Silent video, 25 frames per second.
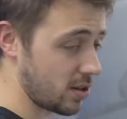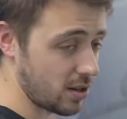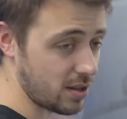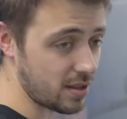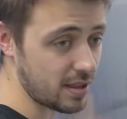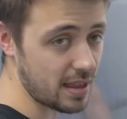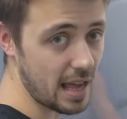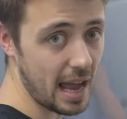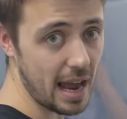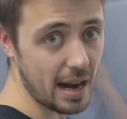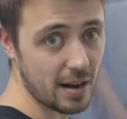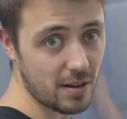just
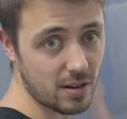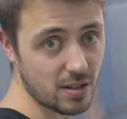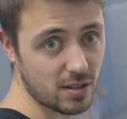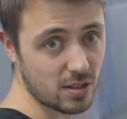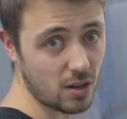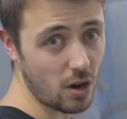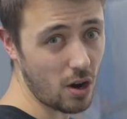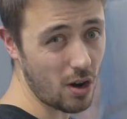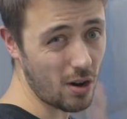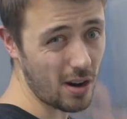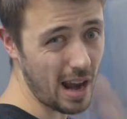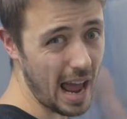then
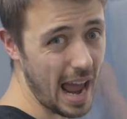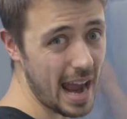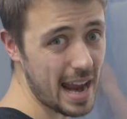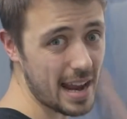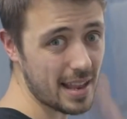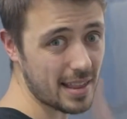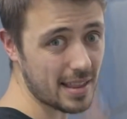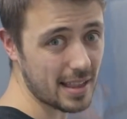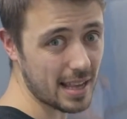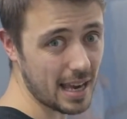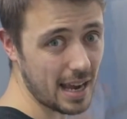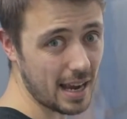scored
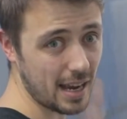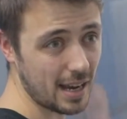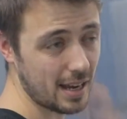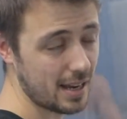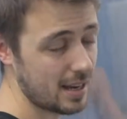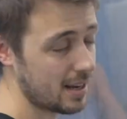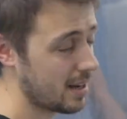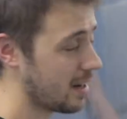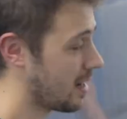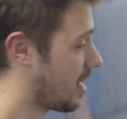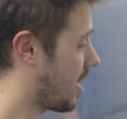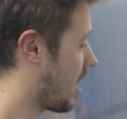80,
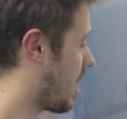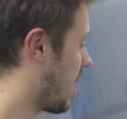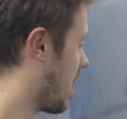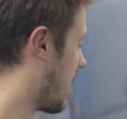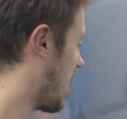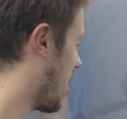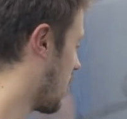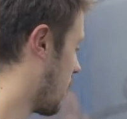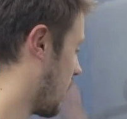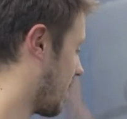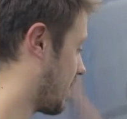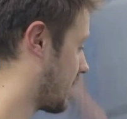
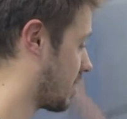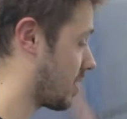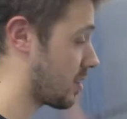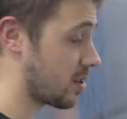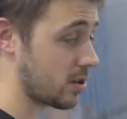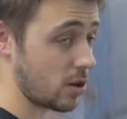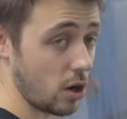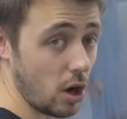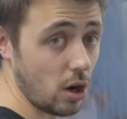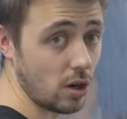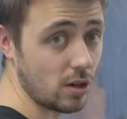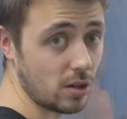which is
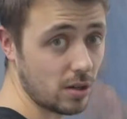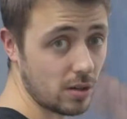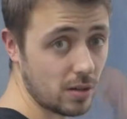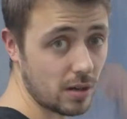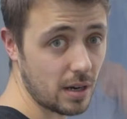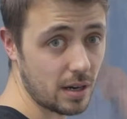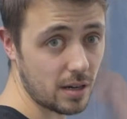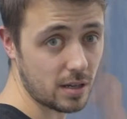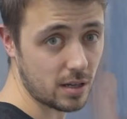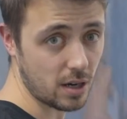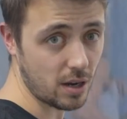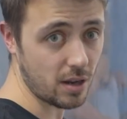good.
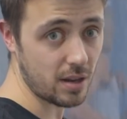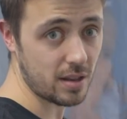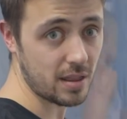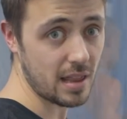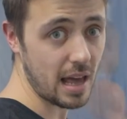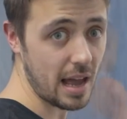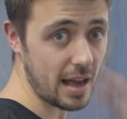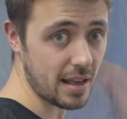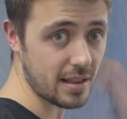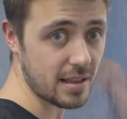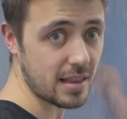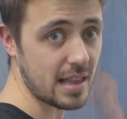It's showing
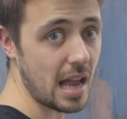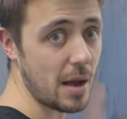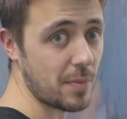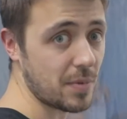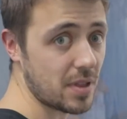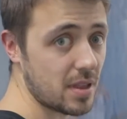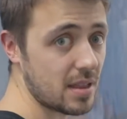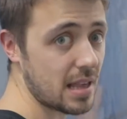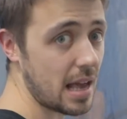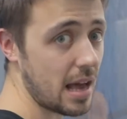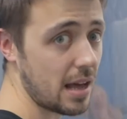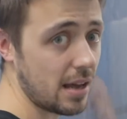that it's
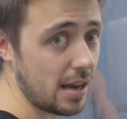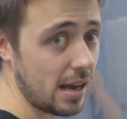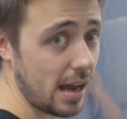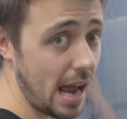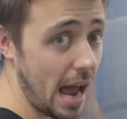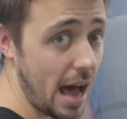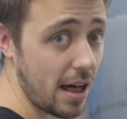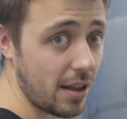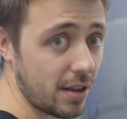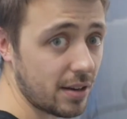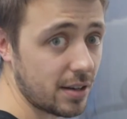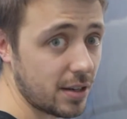adapted to
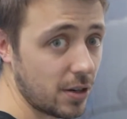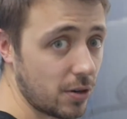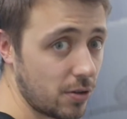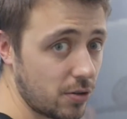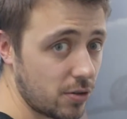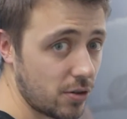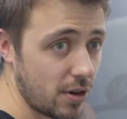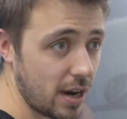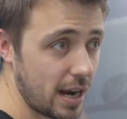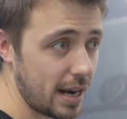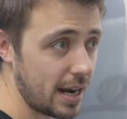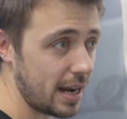altitude
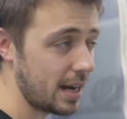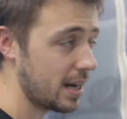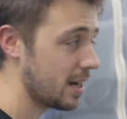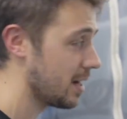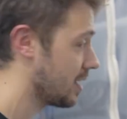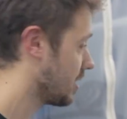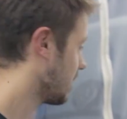training.